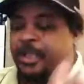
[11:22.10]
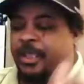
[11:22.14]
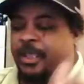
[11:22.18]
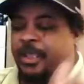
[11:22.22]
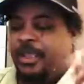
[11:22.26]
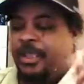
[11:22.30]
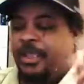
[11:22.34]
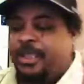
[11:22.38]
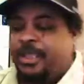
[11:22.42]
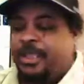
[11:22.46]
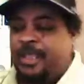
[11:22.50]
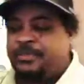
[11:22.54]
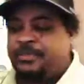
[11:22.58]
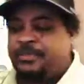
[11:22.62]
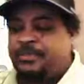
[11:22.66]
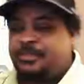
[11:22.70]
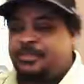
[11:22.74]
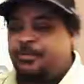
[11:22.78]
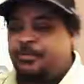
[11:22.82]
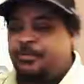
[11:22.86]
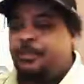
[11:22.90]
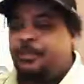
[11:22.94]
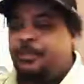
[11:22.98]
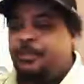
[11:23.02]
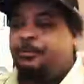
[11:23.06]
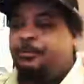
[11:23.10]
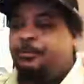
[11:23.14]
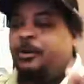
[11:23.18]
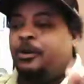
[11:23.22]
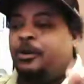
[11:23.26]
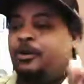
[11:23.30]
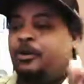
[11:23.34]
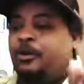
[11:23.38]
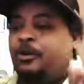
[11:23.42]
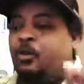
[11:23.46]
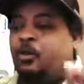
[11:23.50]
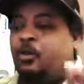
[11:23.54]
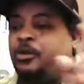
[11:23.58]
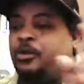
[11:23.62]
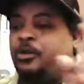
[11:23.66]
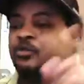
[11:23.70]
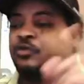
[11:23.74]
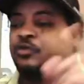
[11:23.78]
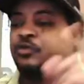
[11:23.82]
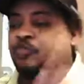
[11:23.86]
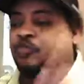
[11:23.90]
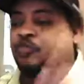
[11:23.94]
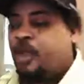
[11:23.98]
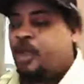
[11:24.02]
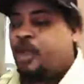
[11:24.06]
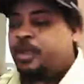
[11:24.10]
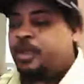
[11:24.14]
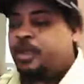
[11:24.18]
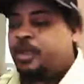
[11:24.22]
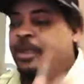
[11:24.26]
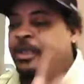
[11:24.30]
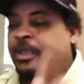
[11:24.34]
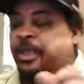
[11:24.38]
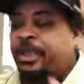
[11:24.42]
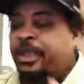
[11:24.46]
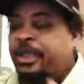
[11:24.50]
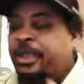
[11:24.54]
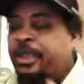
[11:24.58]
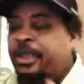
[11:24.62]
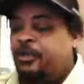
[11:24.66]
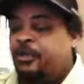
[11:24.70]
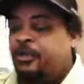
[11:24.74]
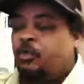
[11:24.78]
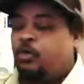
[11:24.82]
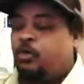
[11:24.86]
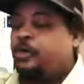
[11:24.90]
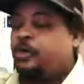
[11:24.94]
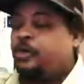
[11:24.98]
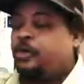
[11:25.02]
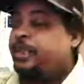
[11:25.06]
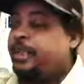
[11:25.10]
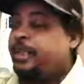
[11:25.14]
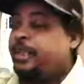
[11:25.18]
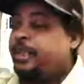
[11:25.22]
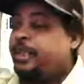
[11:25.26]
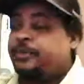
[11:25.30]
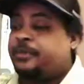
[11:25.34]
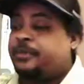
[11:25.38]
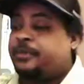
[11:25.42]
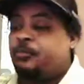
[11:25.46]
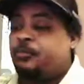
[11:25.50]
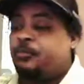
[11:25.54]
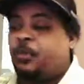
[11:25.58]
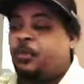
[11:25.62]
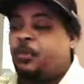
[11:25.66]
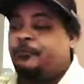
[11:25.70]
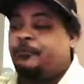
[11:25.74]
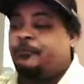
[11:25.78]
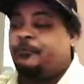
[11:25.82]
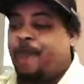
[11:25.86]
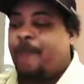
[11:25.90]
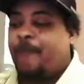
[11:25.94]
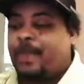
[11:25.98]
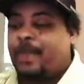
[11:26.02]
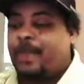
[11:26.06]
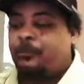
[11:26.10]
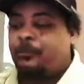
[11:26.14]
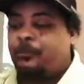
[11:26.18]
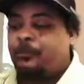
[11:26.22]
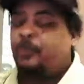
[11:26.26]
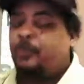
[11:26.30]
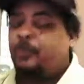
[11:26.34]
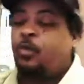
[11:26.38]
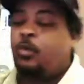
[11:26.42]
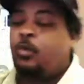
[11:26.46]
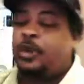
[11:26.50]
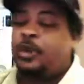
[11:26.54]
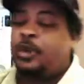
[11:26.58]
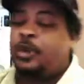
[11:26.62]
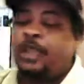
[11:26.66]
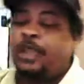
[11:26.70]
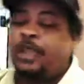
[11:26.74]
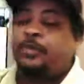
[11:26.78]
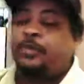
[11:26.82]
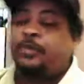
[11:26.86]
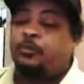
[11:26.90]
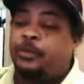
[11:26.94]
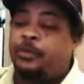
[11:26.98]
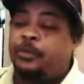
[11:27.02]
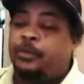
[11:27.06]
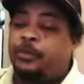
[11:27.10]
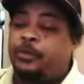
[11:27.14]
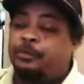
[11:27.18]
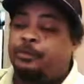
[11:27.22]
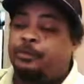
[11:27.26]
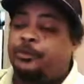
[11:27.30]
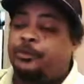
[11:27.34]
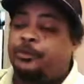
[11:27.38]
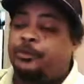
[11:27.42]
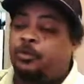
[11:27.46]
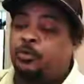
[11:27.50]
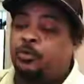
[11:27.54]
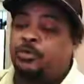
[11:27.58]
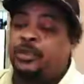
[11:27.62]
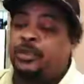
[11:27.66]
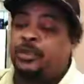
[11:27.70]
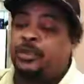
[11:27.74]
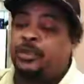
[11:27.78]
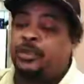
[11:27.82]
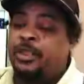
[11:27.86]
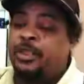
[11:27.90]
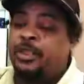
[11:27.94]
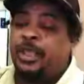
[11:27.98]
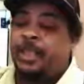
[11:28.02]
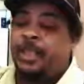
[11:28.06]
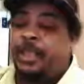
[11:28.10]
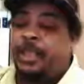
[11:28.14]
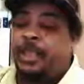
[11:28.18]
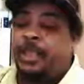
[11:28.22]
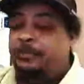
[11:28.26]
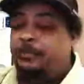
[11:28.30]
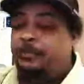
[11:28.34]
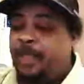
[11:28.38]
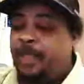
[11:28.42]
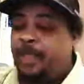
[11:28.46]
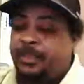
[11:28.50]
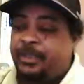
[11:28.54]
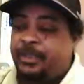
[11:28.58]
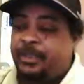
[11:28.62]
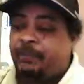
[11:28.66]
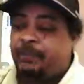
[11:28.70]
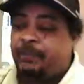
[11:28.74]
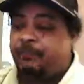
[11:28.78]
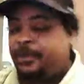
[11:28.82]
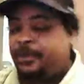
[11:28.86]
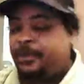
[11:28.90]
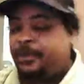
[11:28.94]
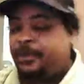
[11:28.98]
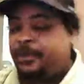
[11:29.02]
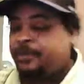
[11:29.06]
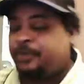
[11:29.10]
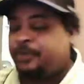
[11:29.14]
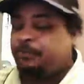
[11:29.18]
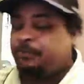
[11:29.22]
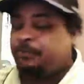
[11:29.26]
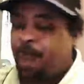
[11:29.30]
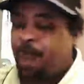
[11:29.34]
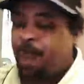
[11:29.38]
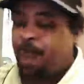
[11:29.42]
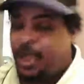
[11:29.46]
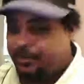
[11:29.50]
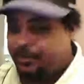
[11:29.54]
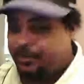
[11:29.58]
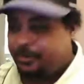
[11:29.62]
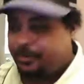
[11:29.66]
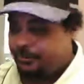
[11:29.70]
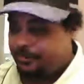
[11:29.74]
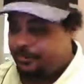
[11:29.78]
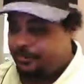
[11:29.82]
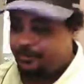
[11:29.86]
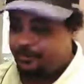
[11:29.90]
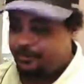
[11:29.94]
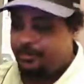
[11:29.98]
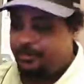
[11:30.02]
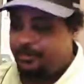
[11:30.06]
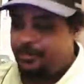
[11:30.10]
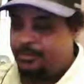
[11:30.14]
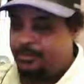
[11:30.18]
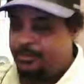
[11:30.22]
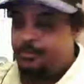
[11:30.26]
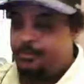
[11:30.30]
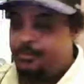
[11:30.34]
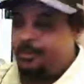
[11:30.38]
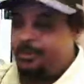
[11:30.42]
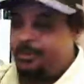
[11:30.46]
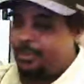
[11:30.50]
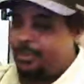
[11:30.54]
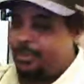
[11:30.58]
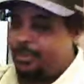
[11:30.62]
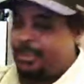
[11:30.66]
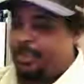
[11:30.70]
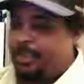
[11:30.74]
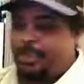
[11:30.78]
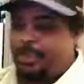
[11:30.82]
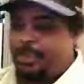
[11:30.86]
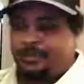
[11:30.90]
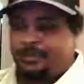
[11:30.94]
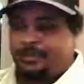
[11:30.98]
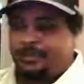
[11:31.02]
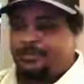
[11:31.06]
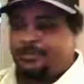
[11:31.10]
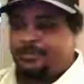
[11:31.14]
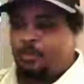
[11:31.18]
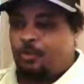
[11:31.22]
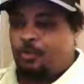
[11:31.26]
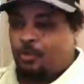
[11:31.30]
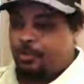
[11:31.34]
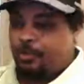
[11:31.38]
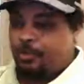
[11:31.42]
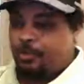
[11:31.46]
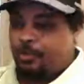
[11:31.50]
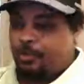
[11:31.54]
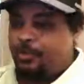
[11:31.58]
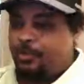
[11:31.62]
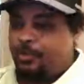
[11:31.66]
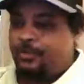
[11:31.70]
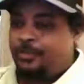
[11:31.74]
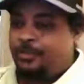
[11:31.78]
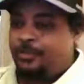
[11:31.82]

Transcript: It has to be put on a truck in order to get to a factory where they can reproduce it and make it a finished product. End of story.